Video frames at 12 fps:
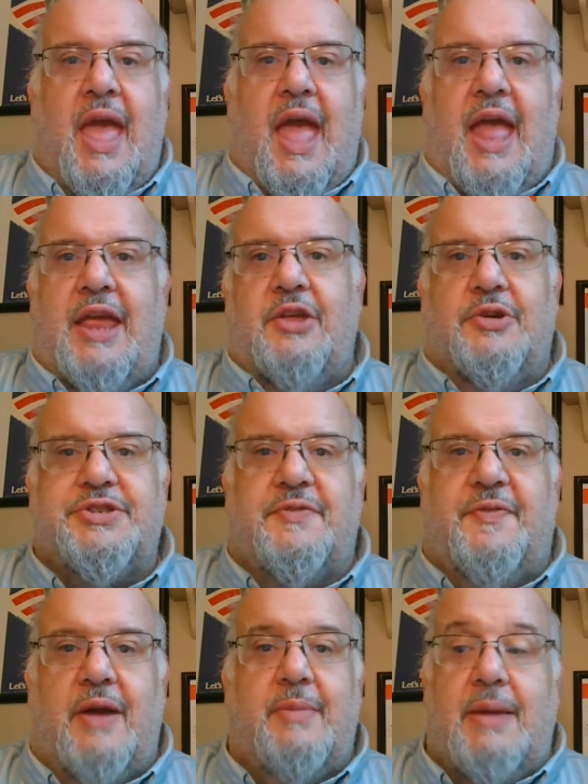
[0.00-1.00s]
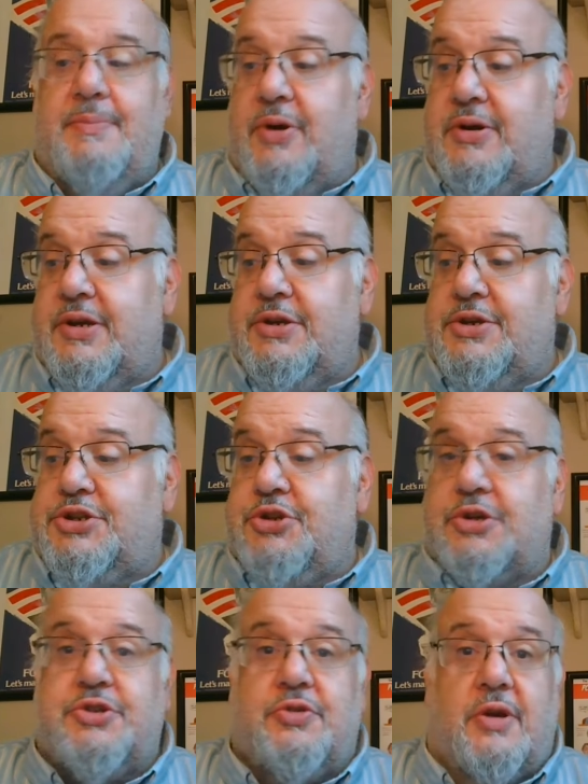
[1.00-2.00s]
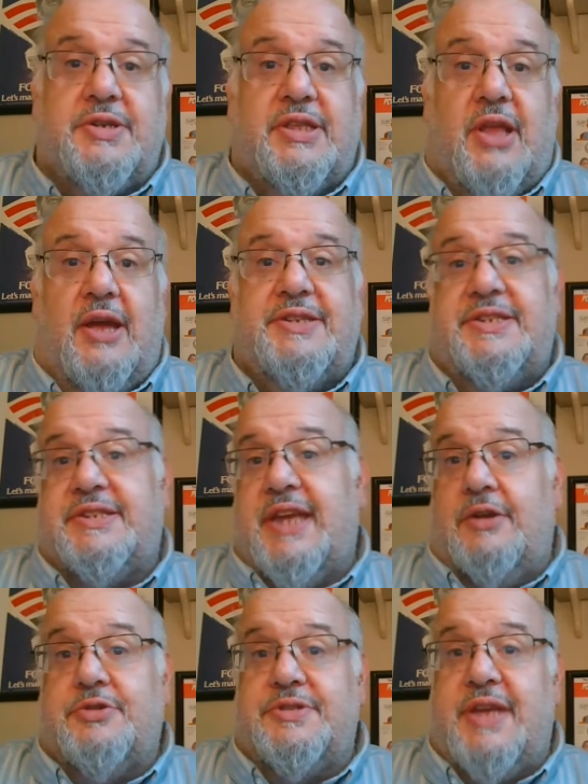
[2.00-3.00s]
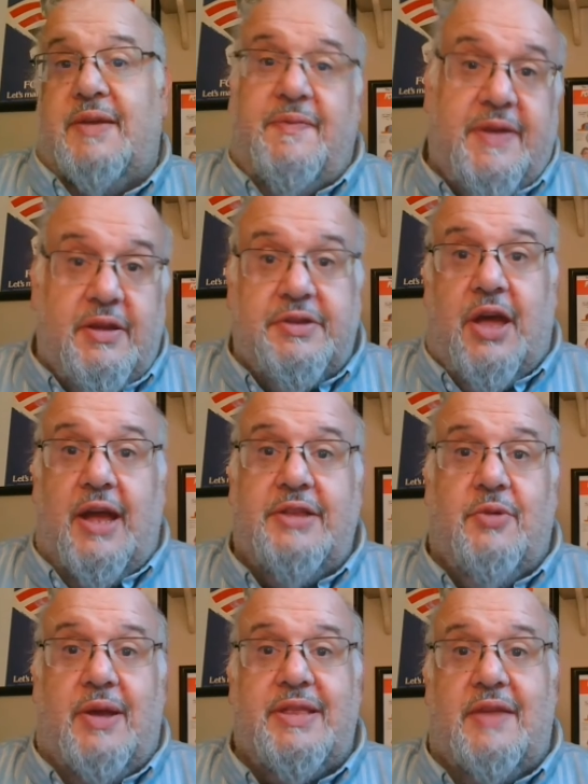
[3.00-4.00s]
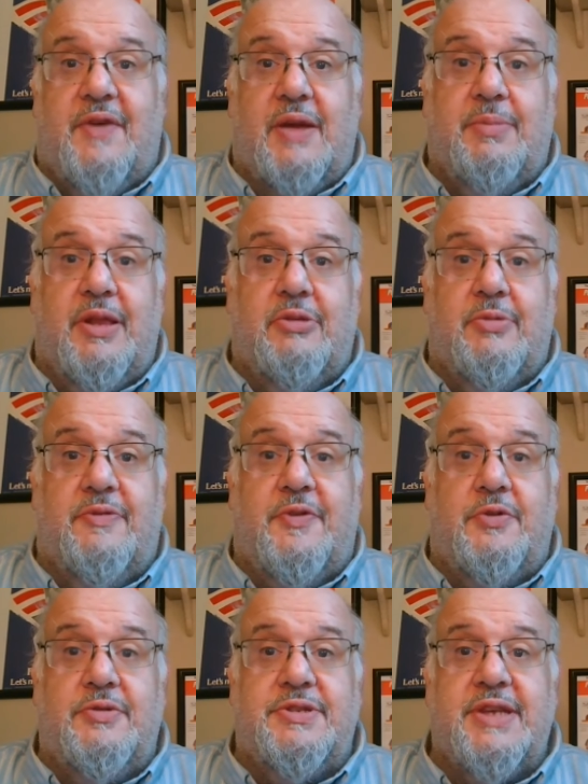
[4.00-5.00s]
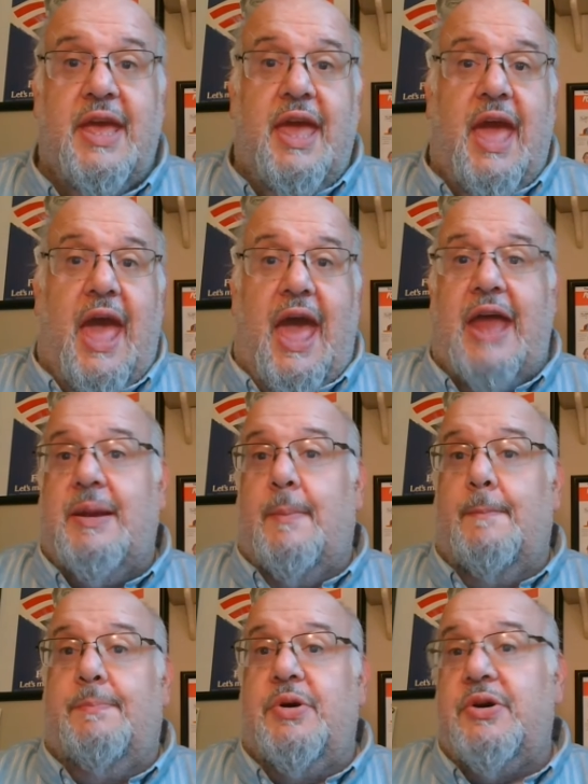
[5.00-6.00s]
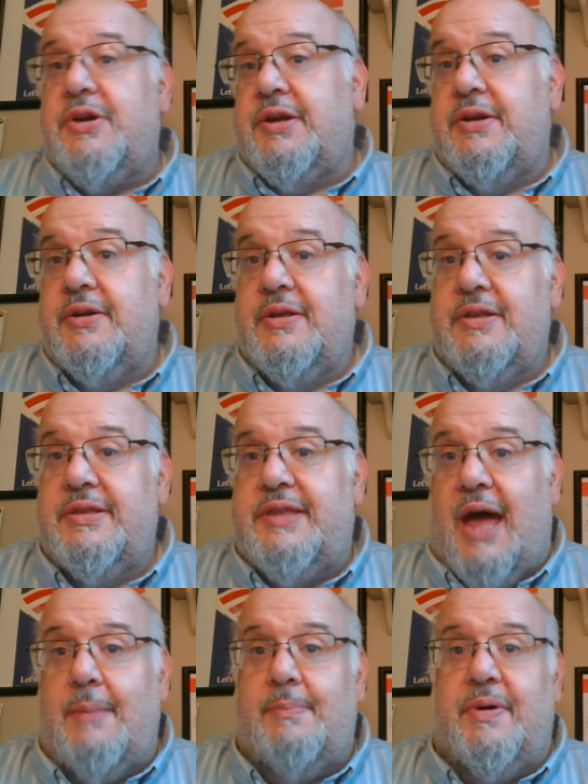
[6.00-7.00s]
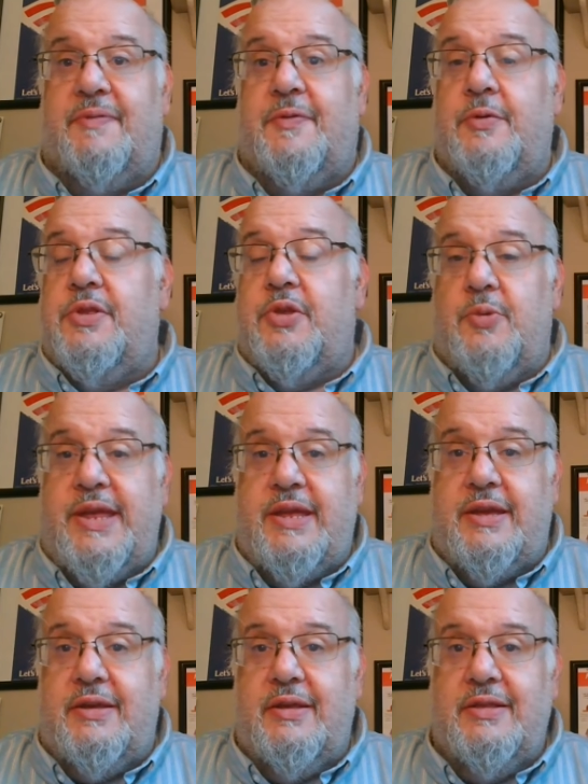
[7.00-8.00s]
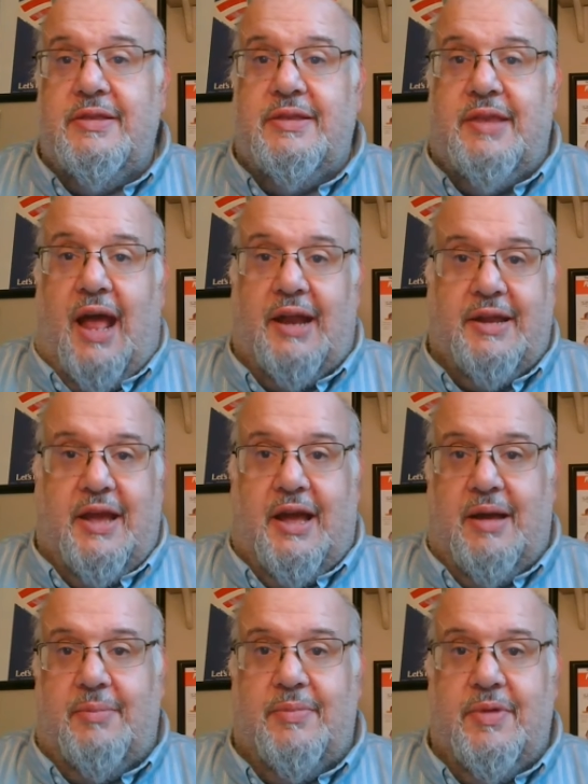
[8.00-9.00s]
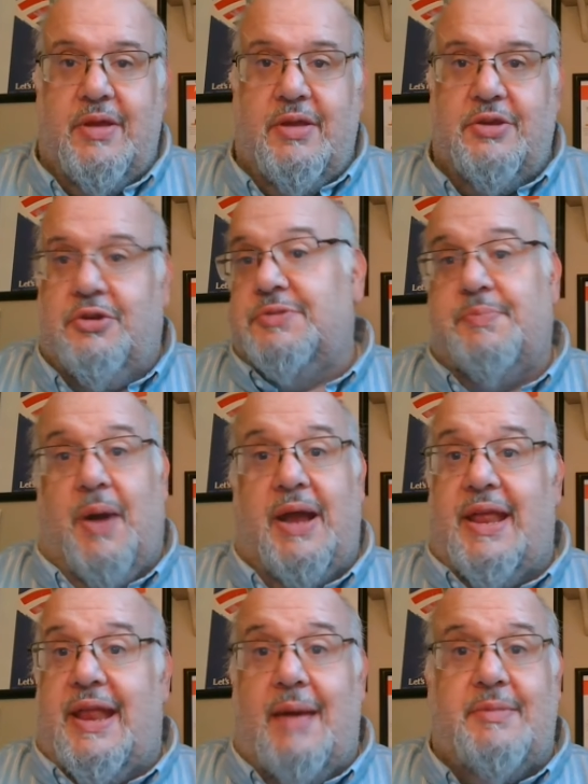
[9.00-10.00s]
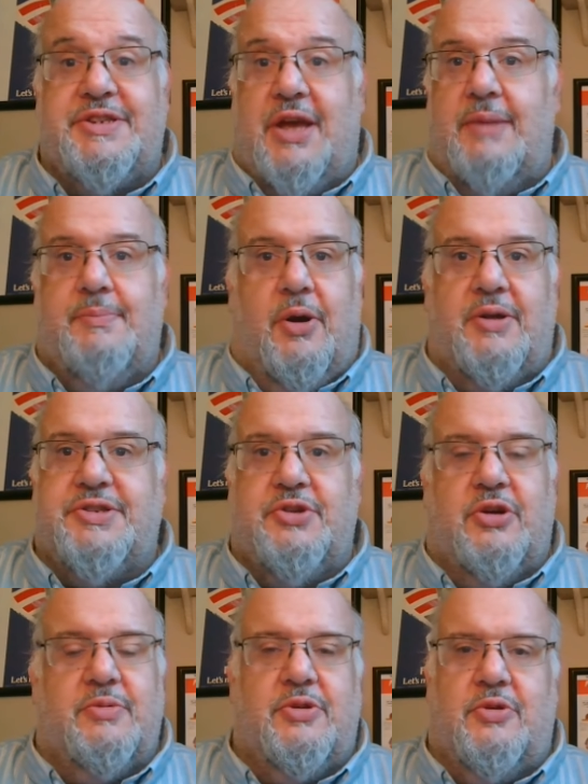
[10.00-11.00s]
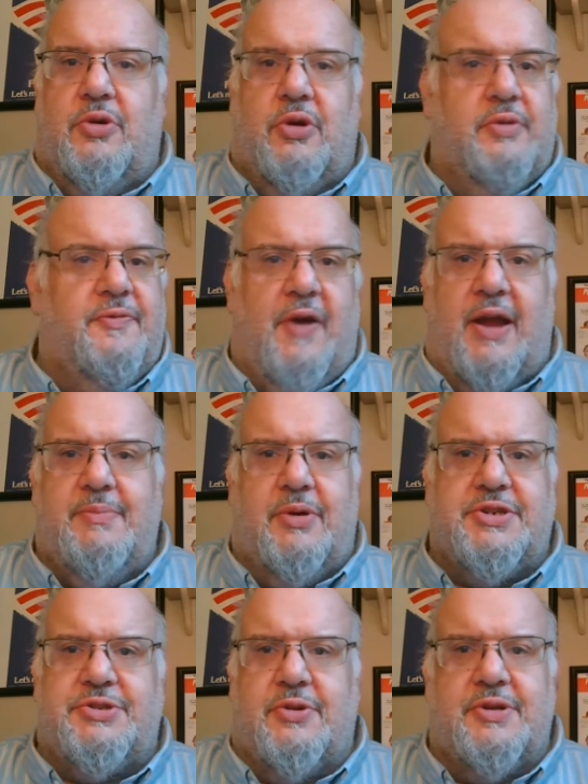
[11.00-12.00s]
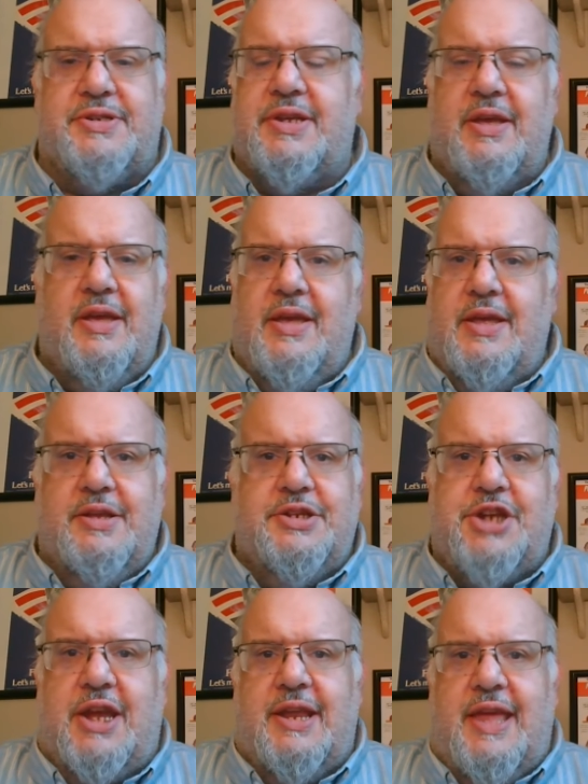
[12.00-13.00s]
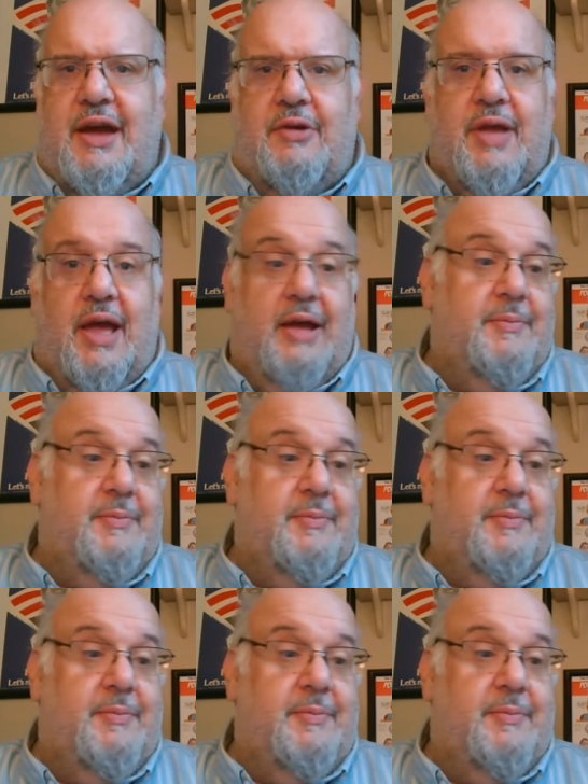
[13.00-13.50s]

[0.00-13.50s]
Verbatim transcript: And you can also find my book, Schnooks, Crooks, Lies, and Scoundrels, a field guide to identifying political buffoons, at book.buffoonoftheweek.com. Go buy it at Amazon, Barnes & Noble, all fine bookstores. Check it out.